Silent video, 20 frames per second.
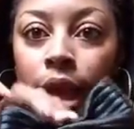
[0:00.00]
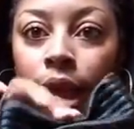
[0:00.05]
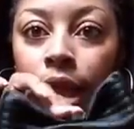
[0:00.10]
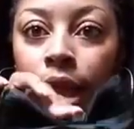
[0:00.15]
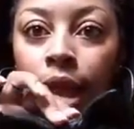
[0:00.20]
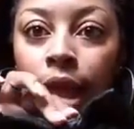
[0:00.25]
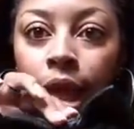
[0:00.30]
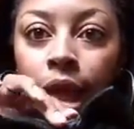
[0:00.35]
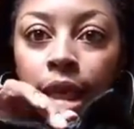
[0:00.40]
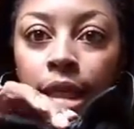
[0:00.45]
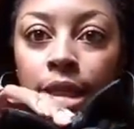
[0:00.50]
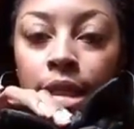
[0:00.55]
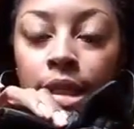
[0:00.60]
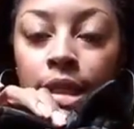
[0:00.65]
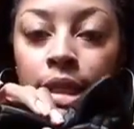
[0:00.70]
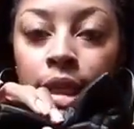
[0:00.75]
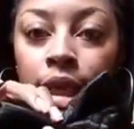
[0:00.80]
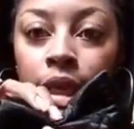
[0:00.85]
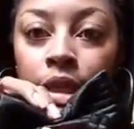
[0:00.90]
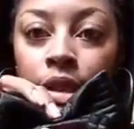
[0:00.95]
like
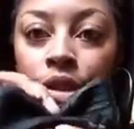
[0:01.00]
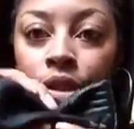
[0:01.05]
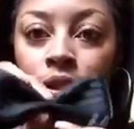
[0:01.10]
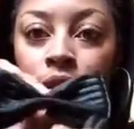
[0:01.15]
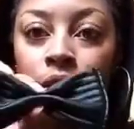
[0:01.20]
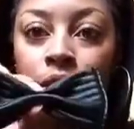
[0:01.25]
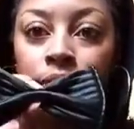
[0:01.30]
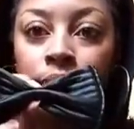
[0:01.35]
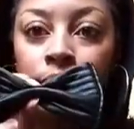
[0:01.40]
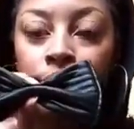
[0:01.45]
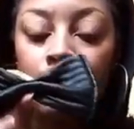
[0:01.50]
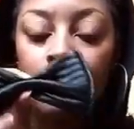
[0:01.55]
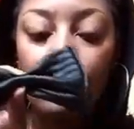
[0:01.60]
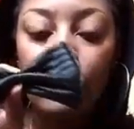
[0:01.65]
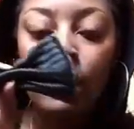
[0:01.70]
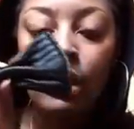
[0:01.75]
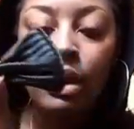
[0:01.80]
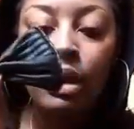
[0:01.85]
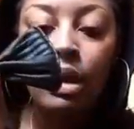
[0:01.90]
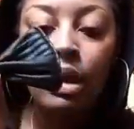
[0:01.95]
such.
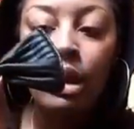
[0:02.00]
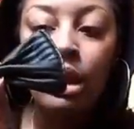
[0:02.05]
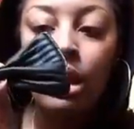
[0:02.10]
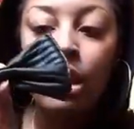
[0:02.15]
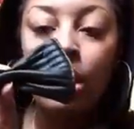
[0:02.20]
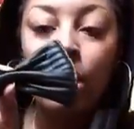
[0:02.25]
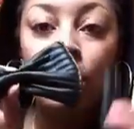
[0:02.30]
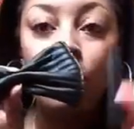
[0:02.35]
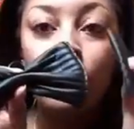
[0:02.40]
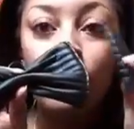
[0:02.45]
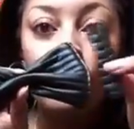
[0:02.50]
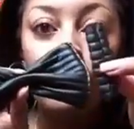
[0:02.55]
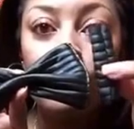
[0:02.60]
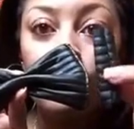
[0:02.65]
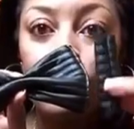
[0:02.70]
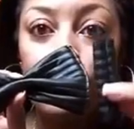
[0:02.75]
Use